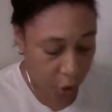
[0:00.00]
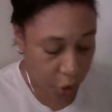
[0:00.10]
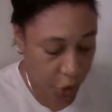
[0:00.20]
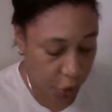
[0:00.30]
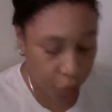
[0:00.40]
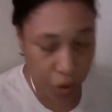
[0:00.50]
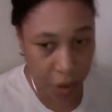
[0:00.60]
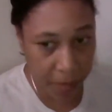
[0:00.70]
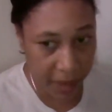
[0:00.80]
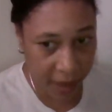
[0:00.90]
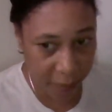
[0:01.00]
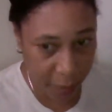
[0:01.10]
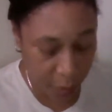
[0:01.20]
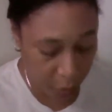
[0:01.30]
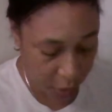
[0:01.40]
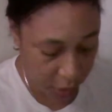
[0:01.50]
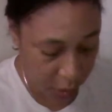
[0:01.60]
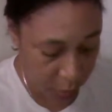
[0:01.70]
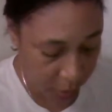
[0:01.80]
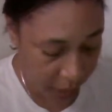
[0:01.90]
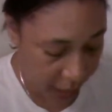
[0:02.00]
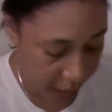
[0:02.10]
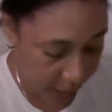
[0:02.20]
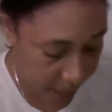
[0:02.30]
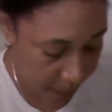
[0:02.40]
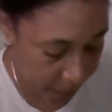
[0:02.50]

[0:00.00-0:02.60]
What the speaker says: Junior may have belonged to a gang,